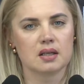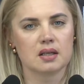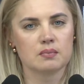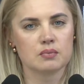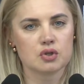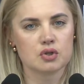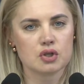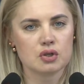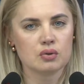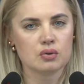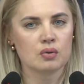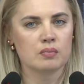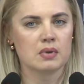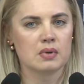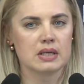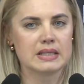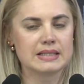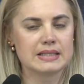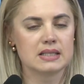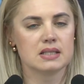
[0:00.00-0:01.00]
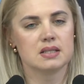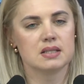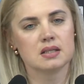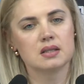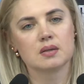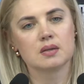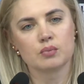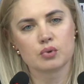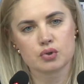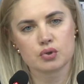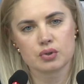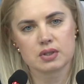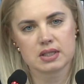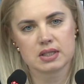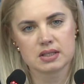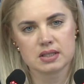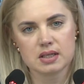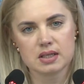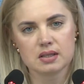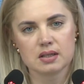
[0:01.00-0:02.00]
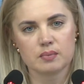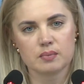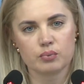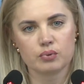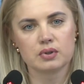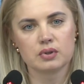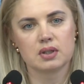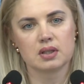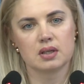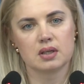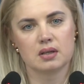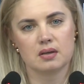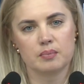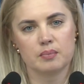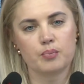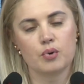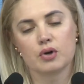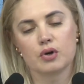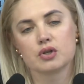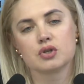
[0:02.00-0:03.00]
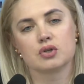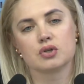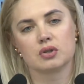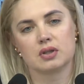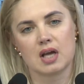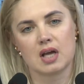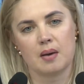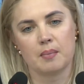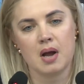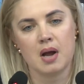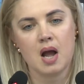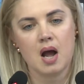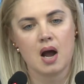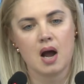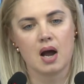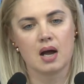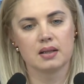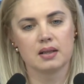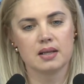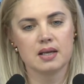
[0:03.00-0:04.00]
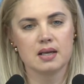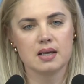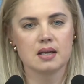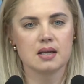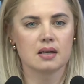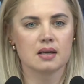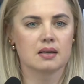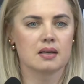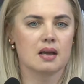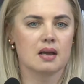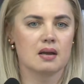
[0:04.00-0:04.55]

Because the schools need to have shelters to be open and